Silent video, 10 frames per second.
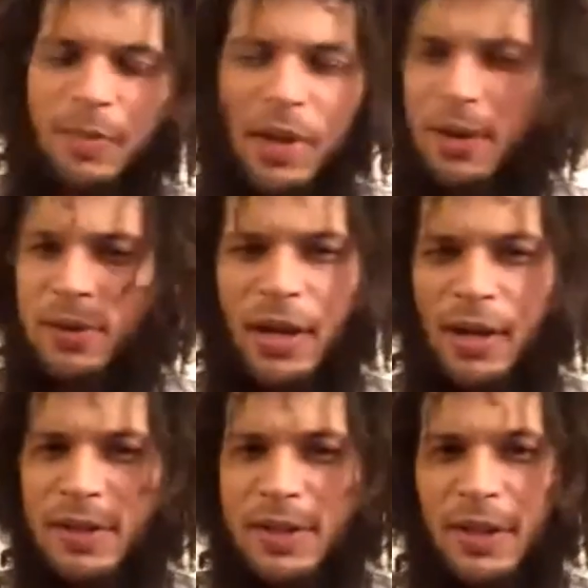honestly.
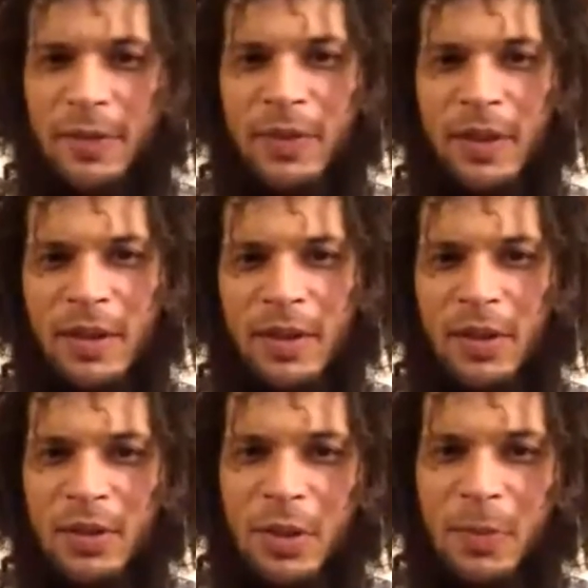Super
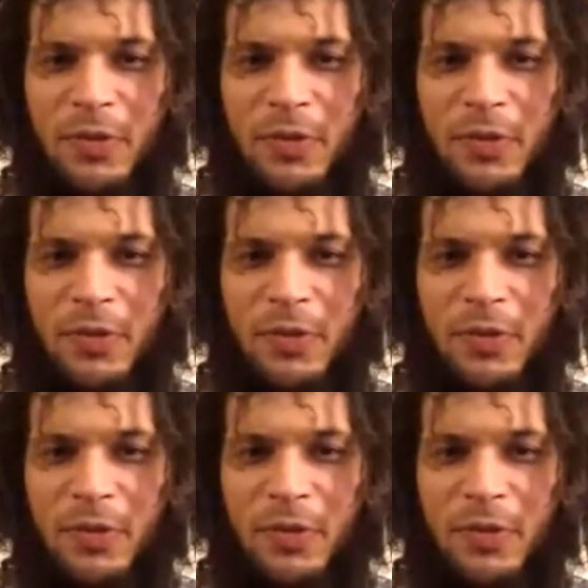fun.